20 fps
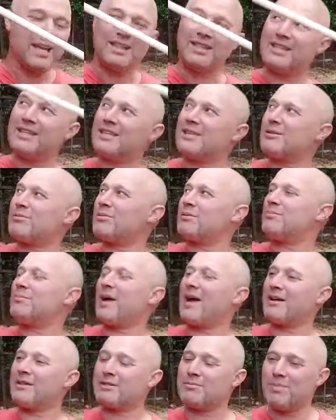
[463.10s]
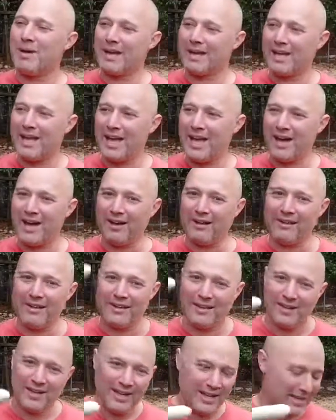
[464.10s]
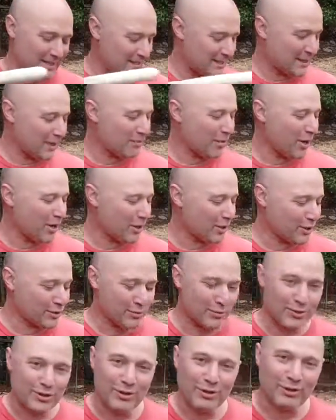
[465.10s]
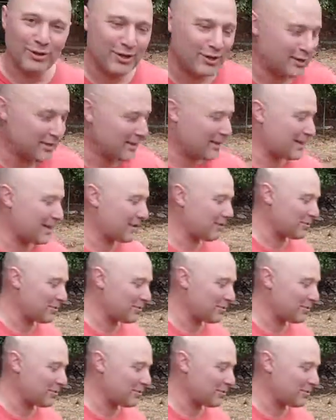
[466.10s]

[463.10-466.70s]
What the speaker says: this would bounce back out. And some hunters were so good that they